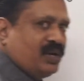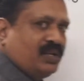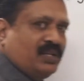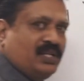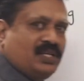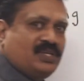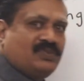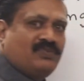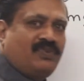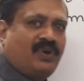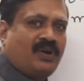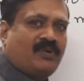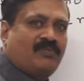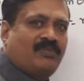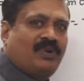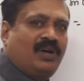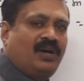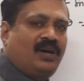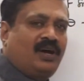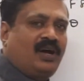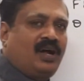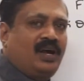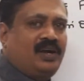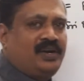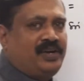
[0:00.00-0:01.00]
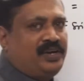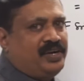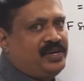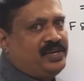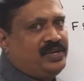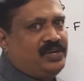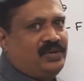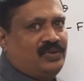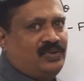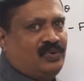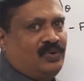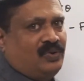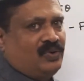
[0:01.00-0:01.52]
This formula already you
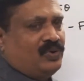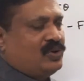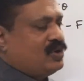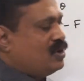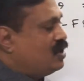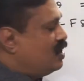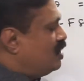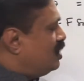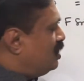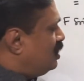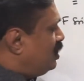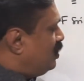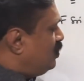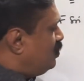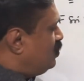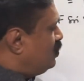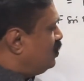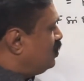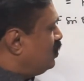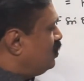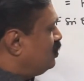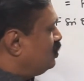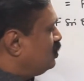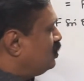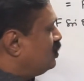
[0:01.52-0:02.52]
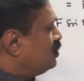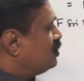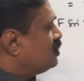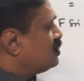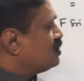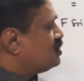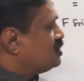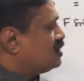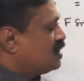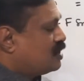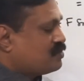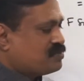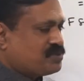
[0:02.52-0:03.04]
know. Now you have to
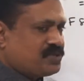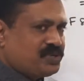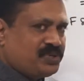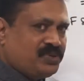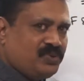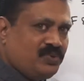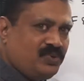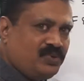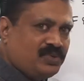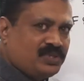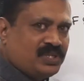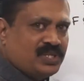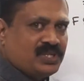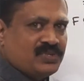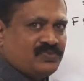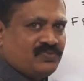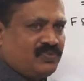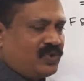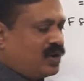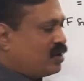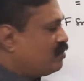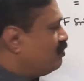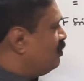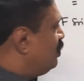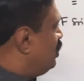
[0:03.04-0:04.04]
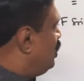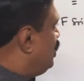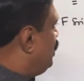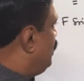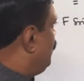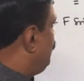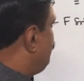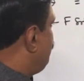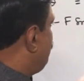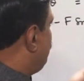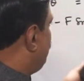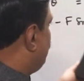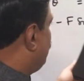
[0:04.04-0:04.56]
substitute this formula
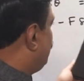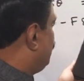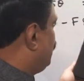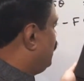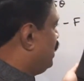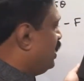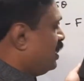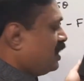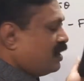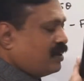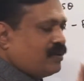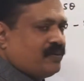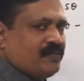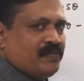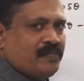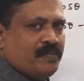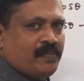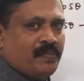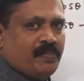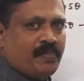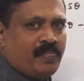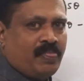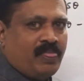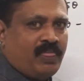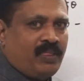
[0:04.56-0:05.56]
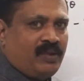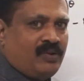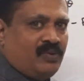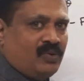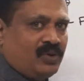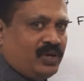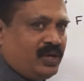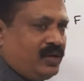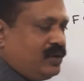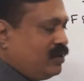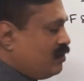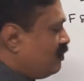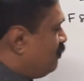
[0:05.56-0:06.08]
here.
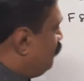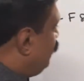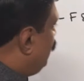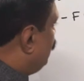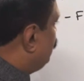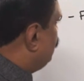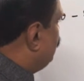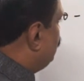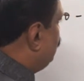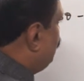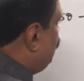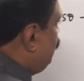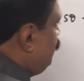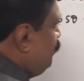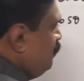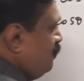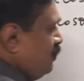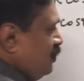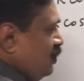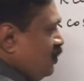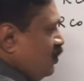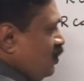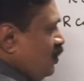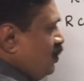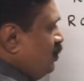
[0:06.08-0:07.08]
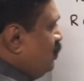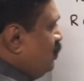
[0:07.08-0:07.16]
Okay, for the F you have to